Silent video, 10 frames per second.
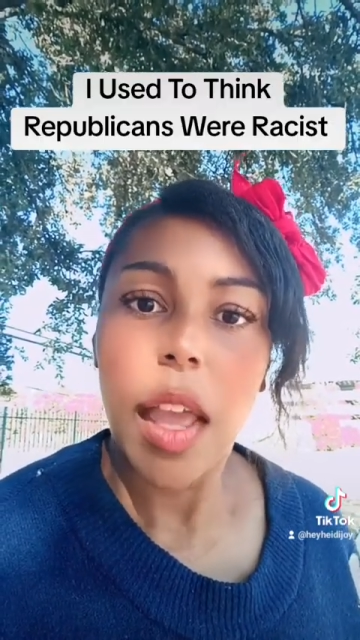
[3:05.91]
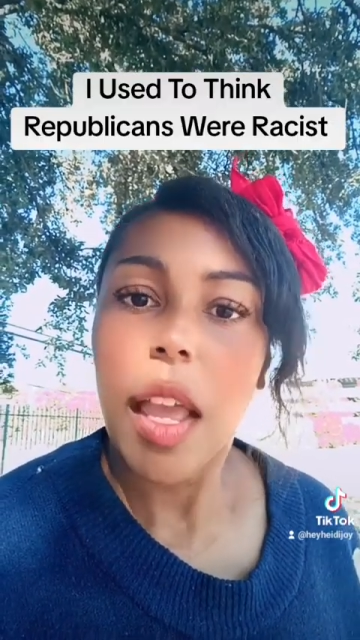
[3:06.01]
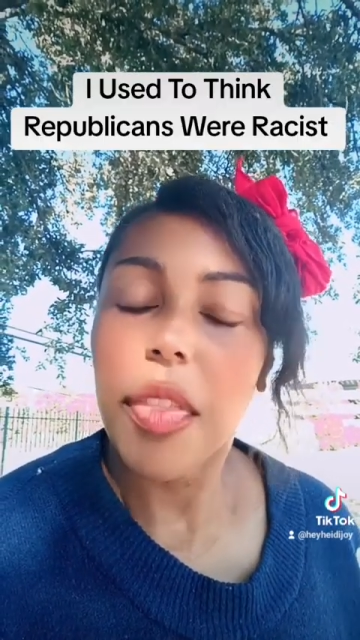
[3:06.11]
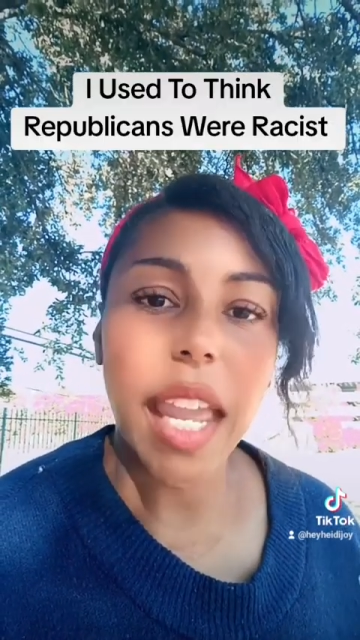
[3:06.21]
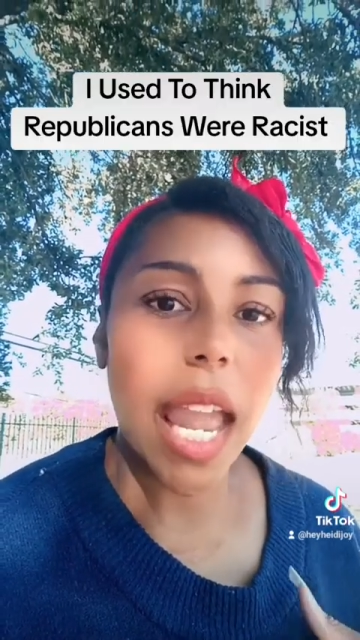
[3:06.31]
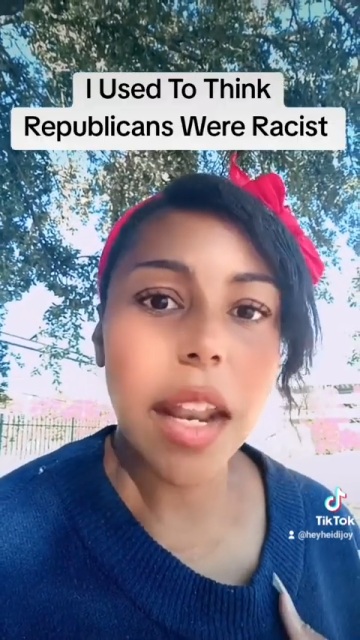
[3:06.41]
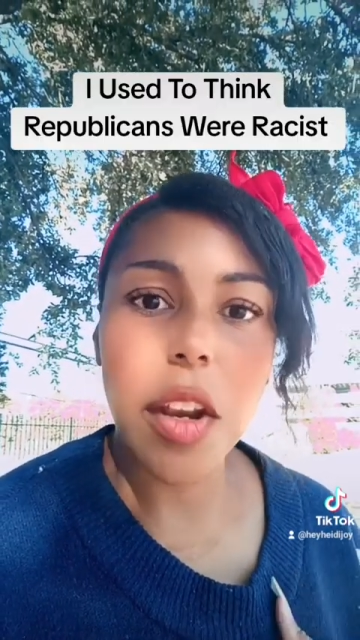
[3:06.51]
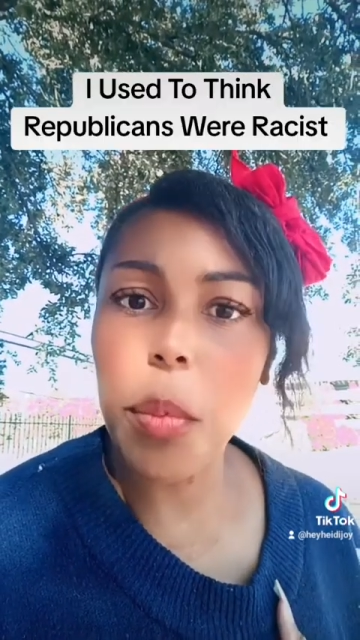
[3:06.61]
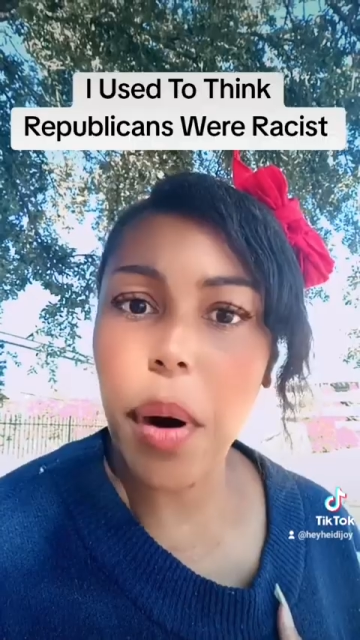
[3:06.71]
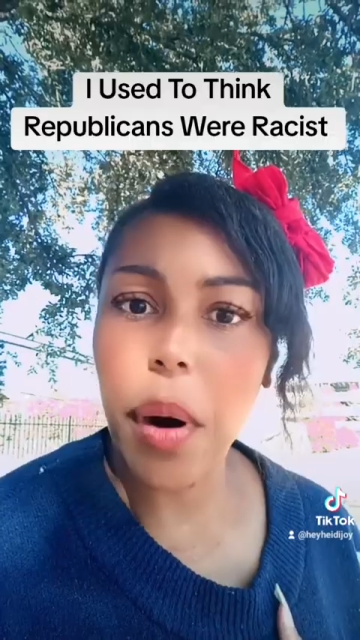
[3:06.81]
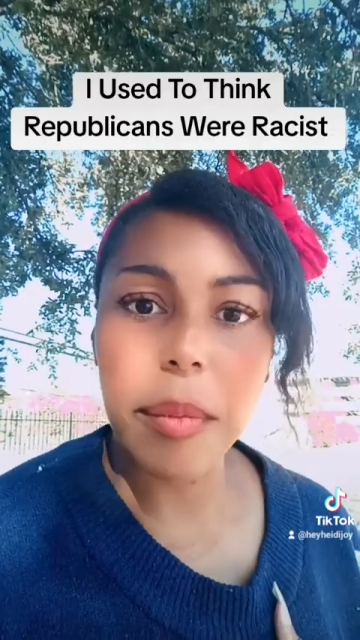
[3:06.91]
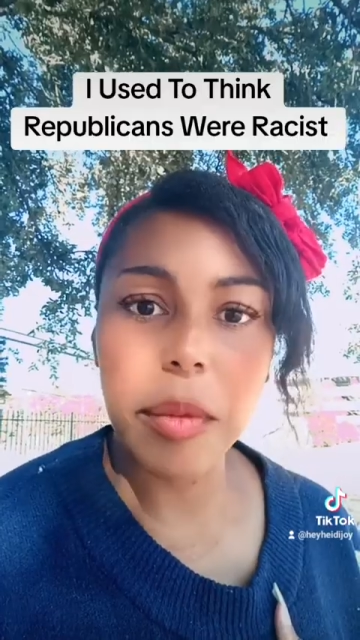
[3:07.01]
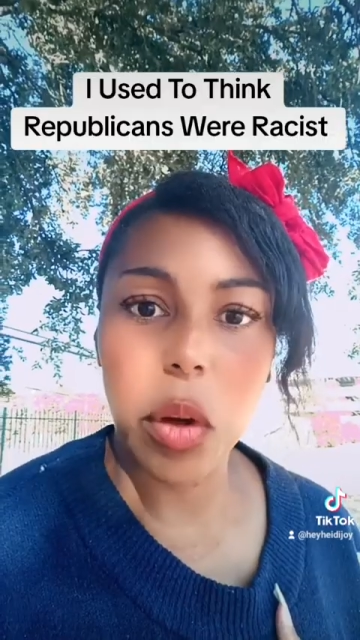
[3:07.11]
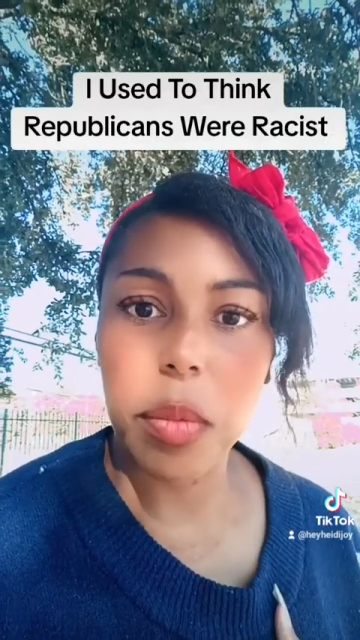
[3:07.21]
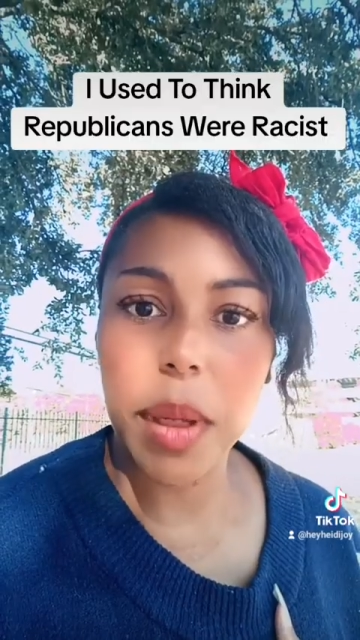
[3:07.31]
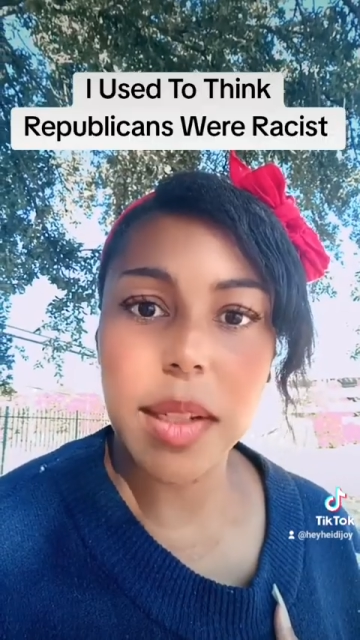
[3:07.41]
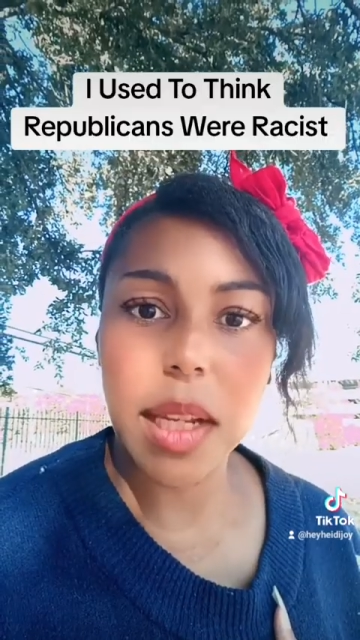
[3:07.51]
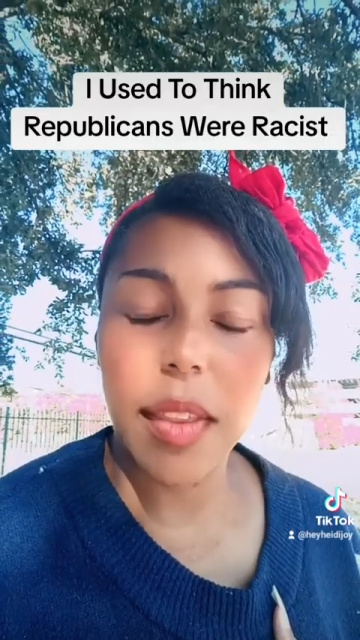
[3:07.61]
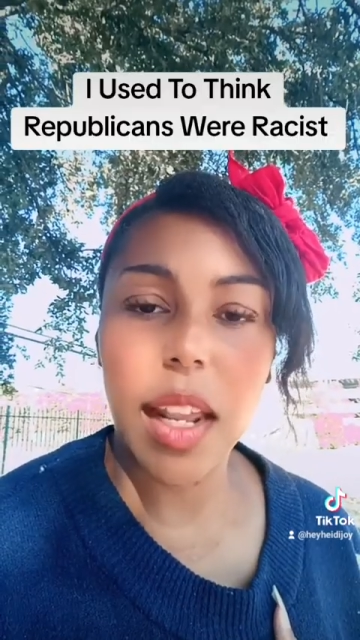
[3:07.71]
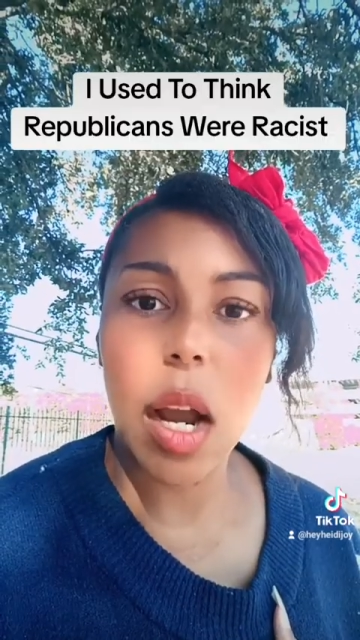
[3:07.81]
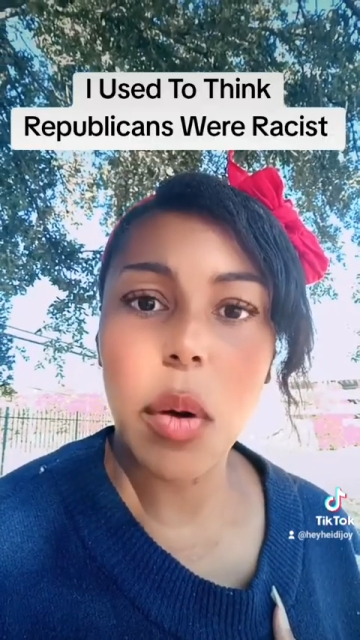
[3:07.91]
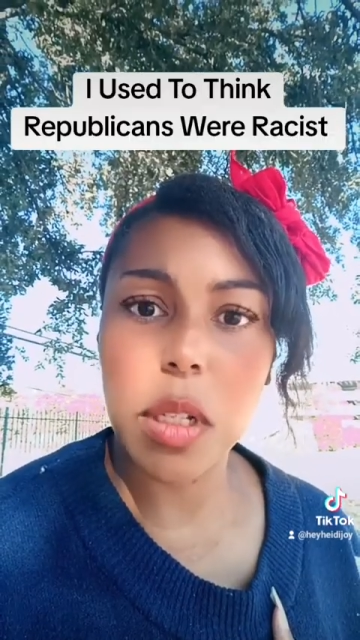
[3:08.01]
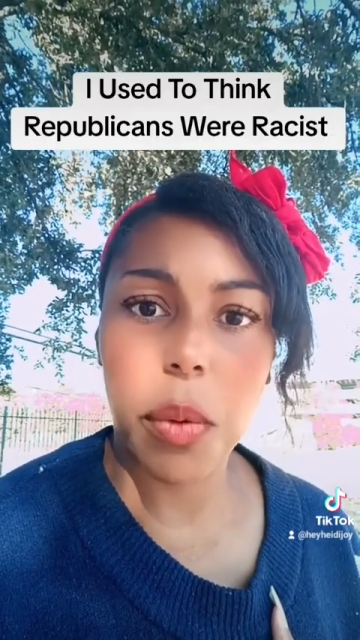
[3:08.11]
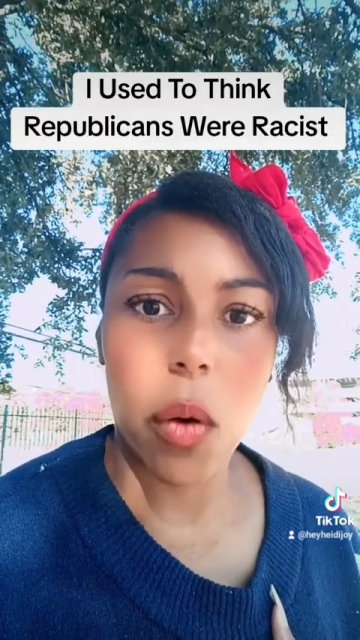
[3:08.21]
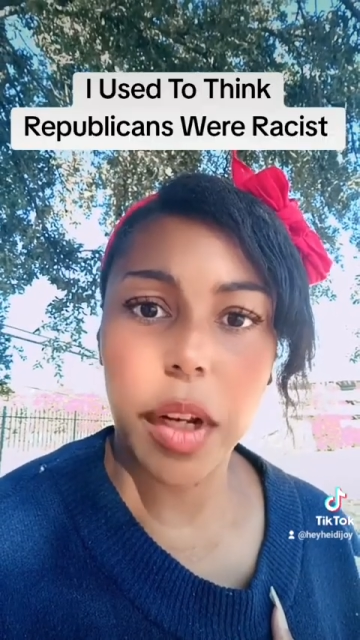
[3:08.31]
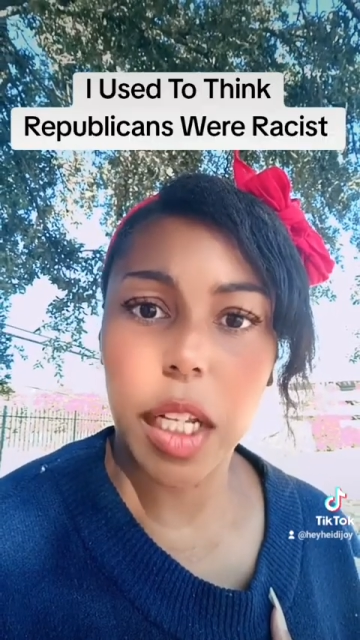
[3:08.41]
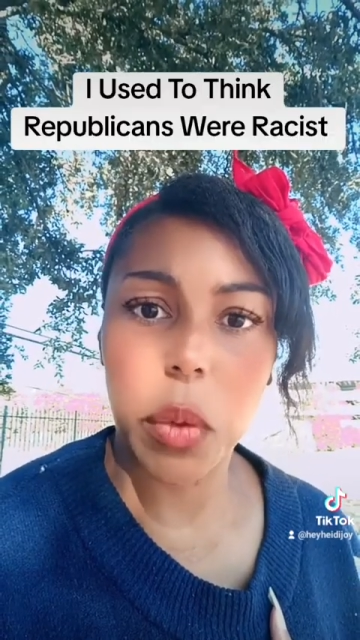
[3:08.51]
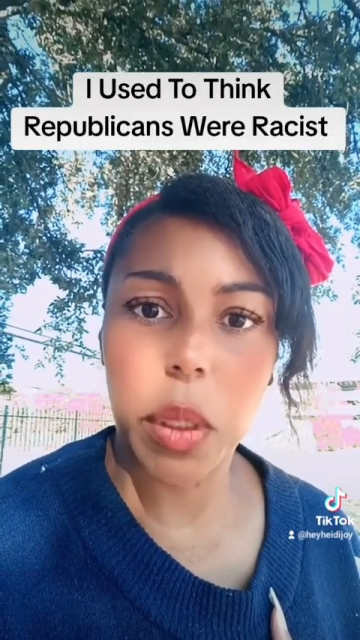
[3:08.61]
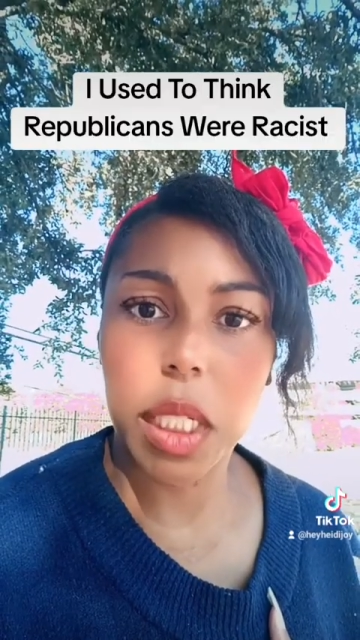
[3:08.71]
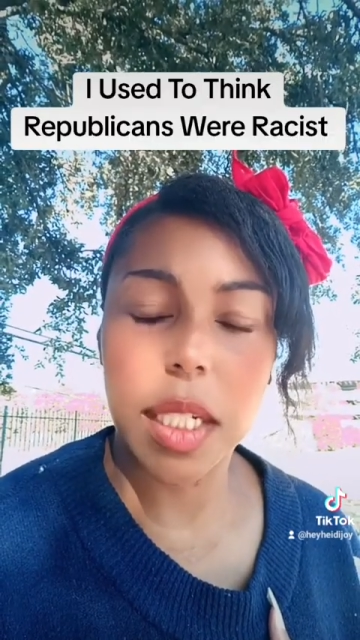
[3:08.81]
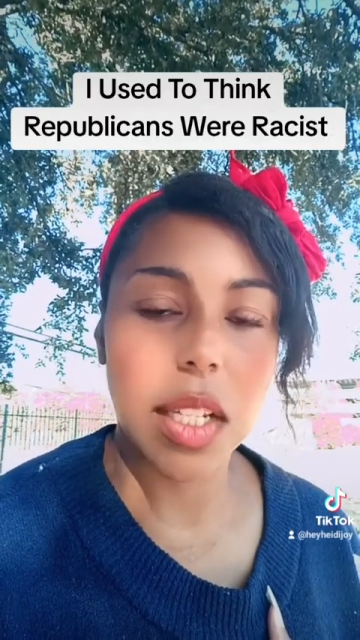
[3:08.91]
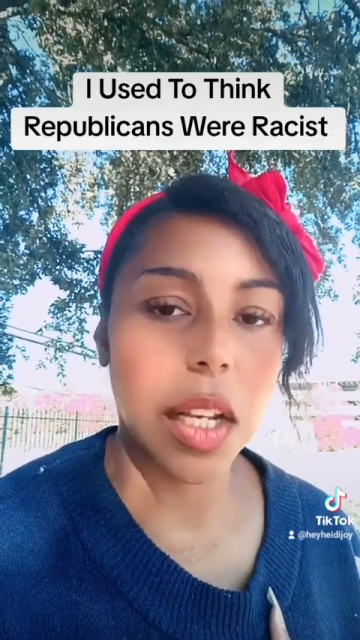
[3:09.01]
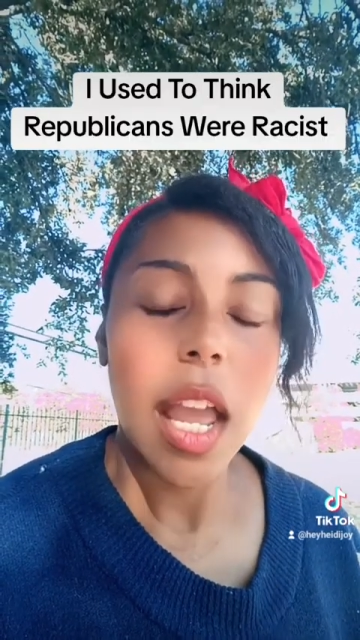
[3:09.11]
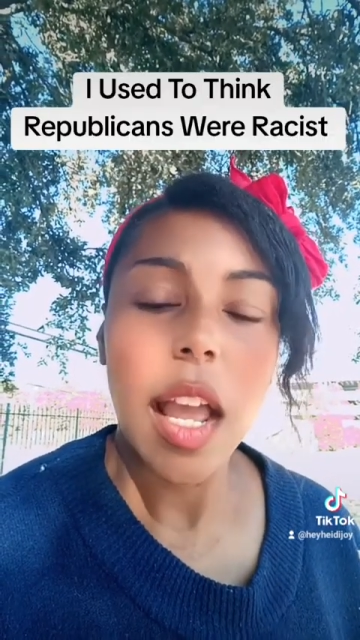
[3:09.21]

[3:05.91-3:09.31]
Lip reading: They had no problem with me saying that I was supporting Hillary Clinton.